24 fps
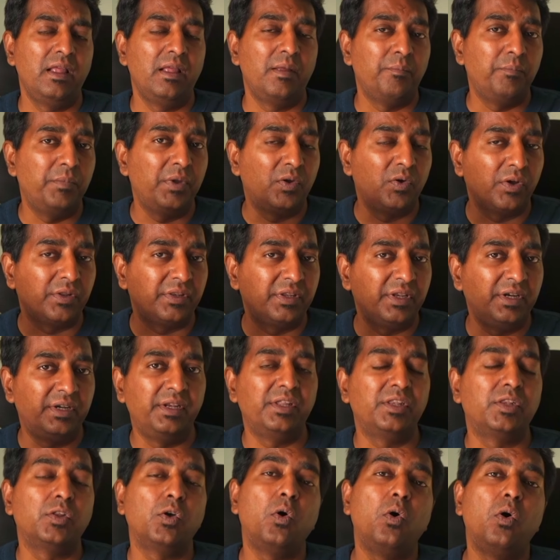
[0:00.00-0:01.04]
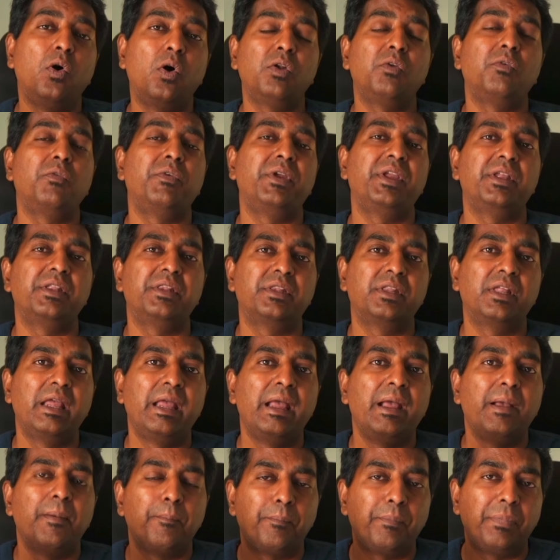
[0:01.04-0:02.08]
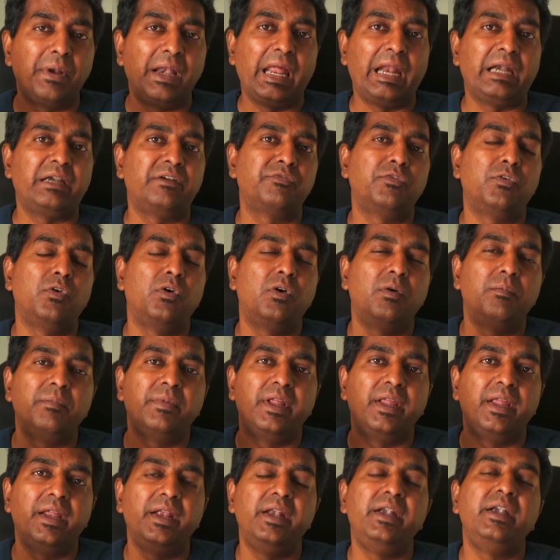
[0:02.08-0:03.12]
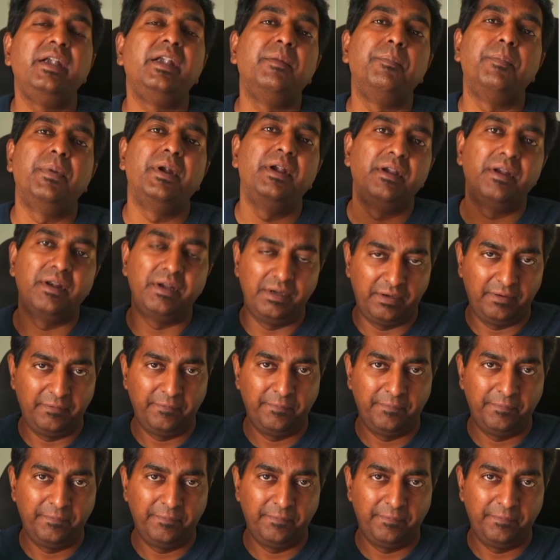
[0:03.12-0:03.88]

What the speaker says: because it is always platform independent.